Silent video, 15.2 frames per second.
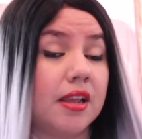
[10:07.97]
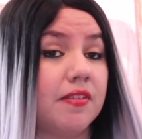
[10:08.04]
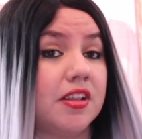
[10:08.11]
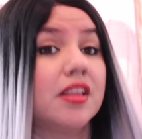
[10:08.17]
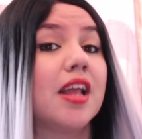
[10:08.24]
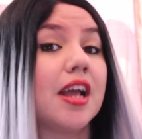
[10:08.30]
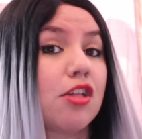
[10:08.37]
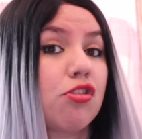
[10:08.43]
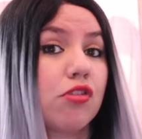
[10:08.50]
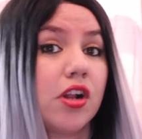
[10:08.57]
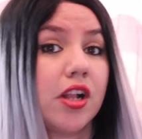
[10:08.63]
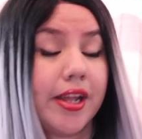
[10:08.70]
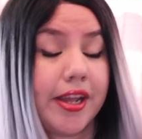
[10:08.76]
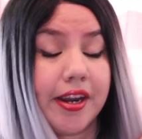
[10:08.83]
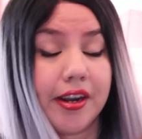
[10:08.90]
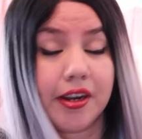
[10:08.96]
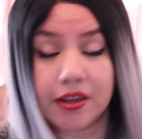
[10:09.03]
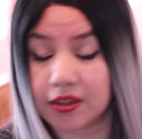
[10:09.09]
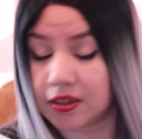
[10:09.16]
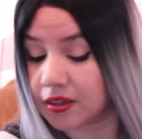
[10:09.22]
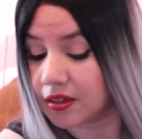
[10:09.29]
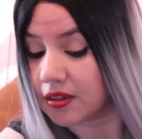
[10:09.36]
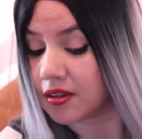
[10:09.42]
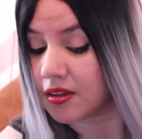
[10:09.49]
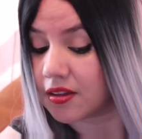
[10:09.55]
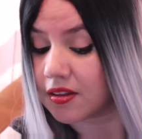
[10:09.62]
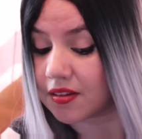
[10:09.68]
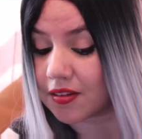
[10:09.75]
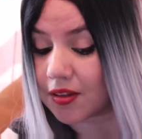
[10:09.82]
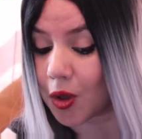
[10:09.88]
even natural hair.
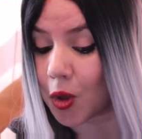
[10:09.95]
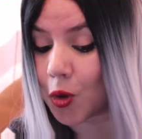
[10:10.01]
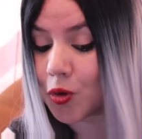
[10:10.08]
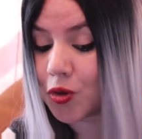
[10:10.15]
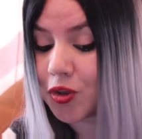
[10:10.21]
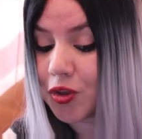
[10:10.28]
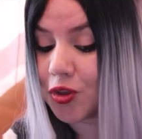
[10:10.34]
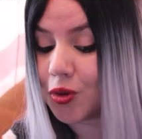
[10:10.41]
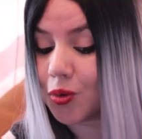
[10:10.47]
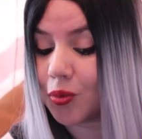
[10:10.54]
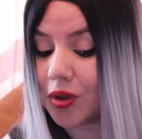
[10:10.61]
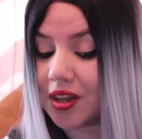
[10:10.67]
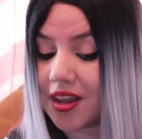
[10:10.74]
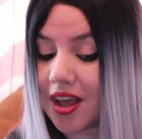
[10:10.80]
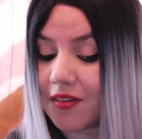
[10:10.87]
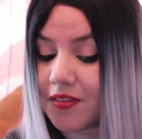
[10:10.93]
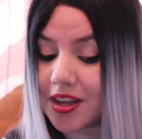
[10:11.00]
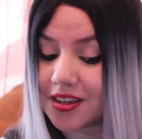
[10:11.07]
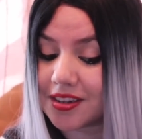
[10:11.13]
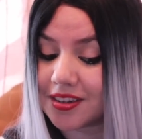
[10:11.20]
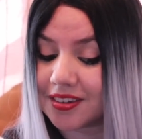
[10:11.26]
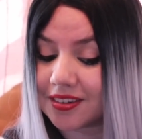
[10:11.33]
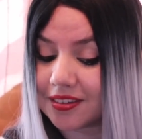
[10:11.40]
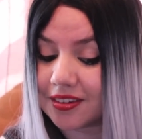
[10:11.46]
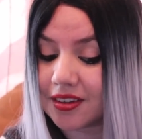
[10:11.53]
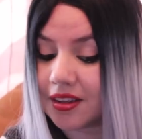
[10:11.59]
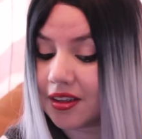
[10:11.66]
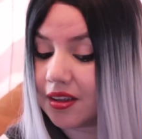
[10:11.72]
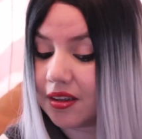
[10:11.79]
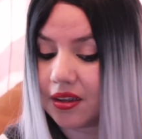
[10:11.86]
So you will love it.
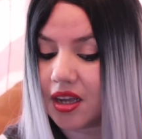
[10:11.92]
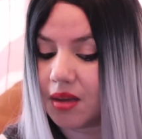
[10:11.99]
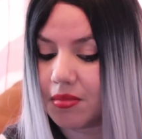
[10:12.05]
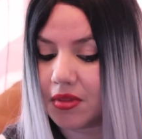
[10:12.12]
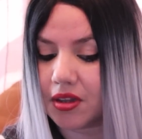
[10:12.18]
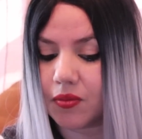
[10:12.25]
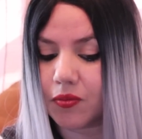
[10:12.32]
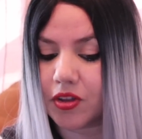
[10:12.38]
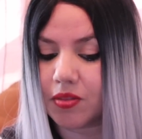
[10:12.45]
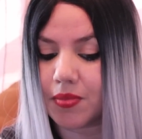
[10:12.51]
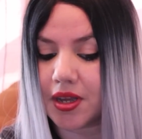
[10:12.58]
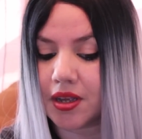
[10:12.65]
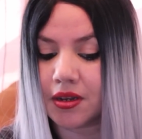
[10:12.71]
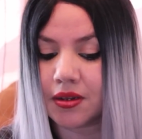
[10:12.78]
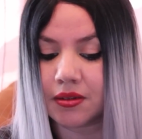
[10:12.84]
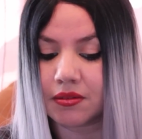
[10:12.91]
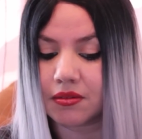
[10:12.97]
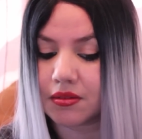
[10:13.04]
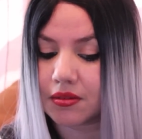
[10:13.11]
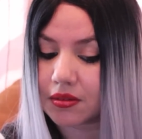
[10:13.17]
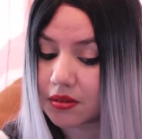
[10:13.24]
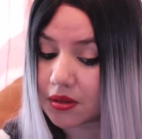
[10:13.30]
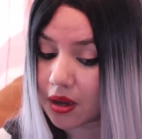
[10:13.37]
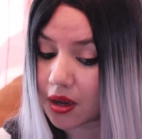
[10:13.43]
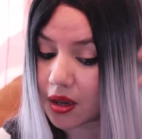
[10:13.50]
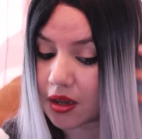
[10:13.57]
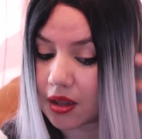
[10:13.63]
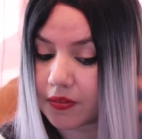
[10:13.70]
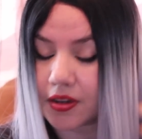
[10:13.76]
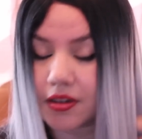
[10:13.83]
I'm in love with mine. I
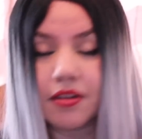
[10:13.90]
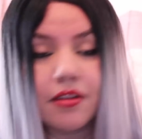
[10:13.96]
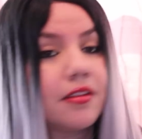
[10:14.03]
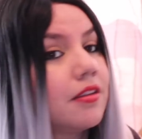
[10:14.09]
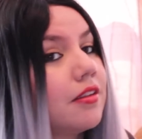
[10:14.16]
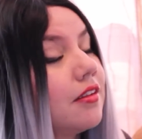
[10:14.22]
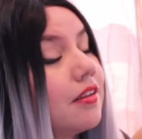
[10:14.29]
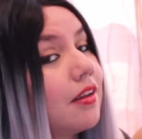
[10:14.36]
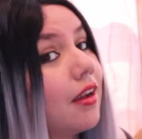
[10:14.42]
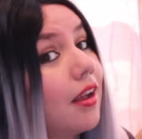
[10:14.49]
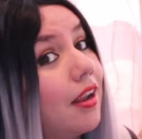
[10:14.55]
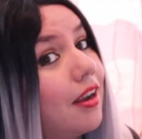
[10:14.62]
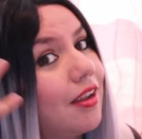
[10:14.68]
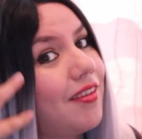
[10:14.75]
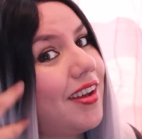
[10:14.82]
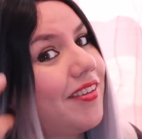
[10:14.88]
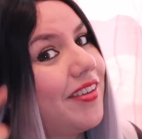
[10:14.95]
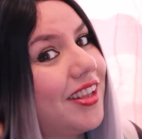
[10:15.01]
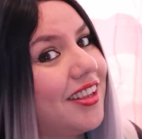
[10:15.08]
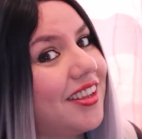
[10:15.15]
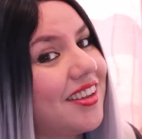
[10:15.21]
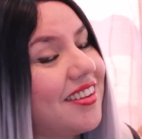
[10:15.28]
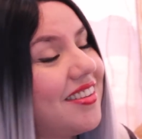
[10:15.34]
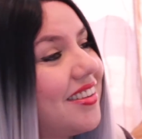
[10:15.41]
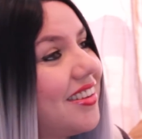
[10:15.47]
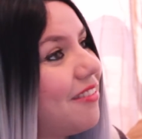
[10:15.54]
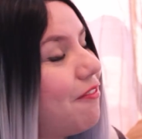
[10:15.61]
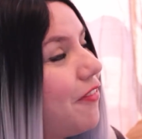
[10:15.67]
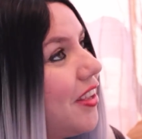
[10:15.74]
love it. I love how it looks and